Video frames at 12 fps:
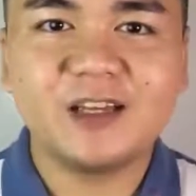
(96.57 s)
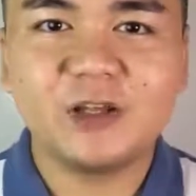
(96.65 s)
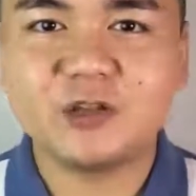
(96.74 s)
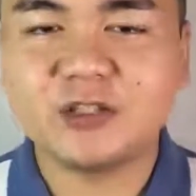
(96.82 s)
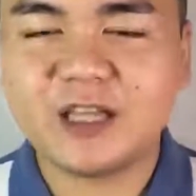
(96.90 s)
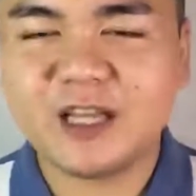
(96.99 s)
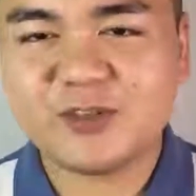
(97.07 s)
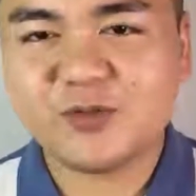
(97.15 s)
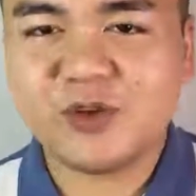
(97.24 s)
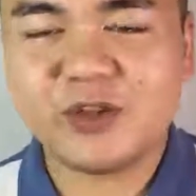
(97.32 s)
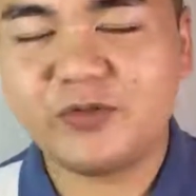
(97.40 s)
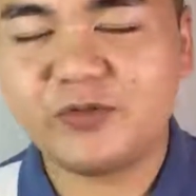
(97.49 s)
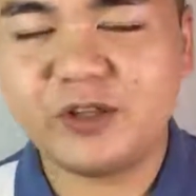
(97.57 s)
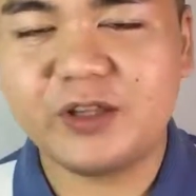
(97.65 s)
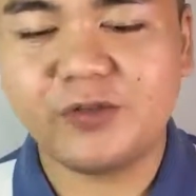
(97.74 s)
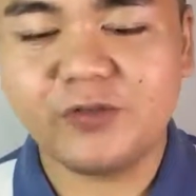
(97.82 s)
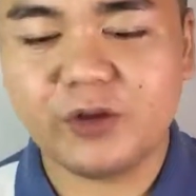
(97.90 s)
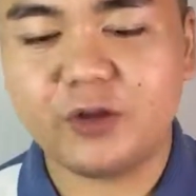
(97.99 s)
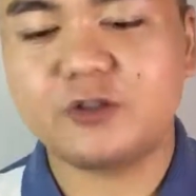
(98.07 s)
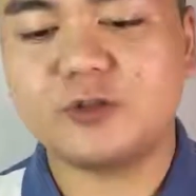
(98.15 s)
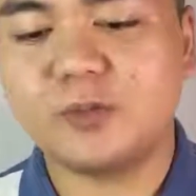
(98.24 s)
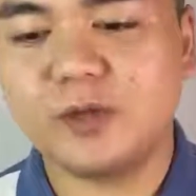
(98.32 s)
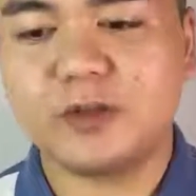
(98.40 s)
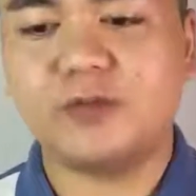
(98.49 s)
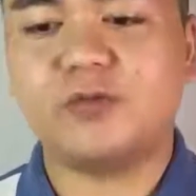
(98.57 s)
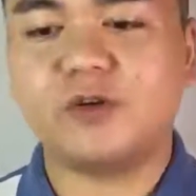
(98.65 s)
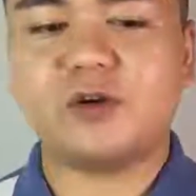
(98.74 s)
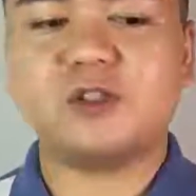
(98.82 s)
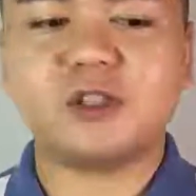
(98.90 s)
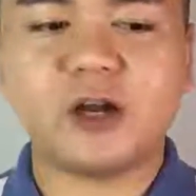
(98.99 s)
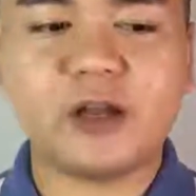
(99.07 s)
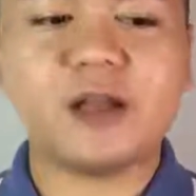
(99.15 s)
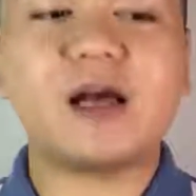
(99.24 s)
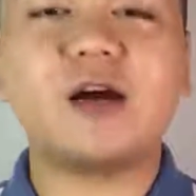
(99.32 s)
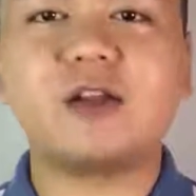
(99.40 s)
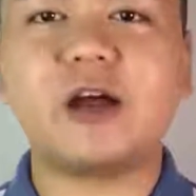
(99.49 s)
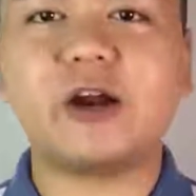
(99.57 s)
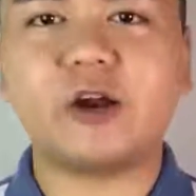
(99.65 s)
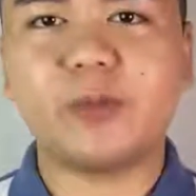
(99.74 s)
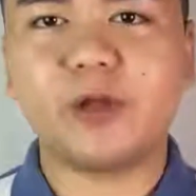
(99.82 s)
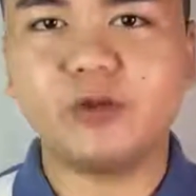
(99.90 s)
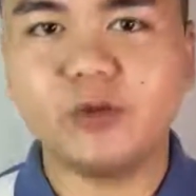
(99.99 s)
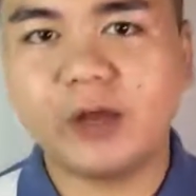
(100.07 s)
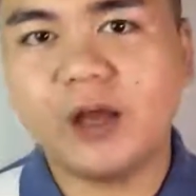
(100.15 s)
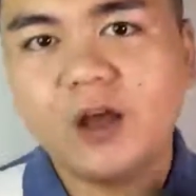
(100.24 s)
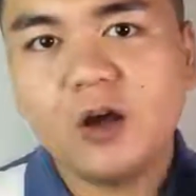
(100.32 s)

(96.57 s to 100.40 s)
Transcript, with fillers: So that's one of the difficulties. But if you're starting out, I recommend doing